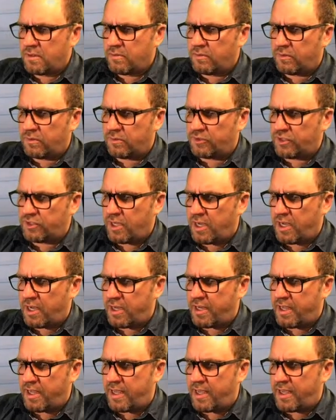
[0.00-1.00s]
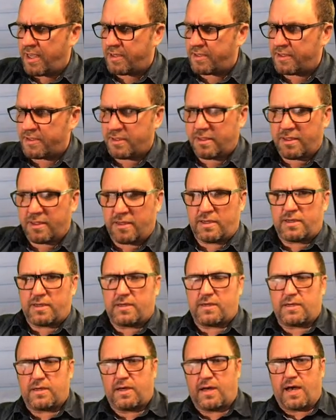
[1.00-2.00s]
We'll draw it at a
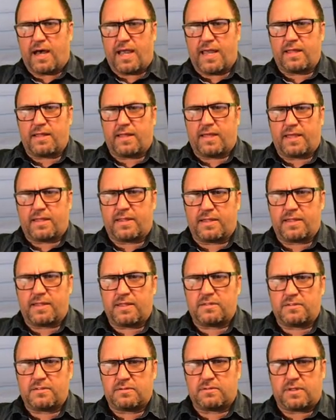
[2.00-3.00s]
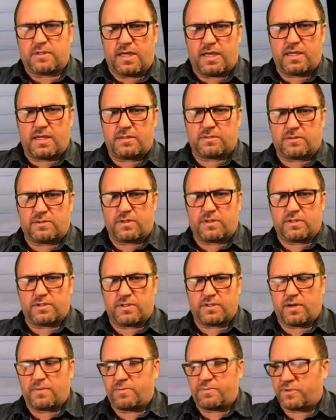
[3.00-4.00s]
height like this. Okay, so here's
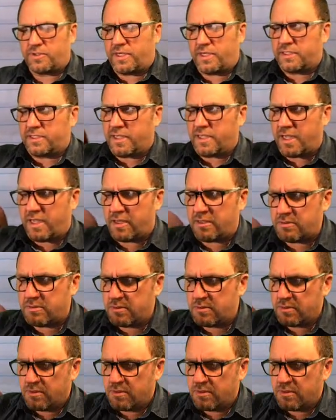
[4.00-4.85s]
our projectile.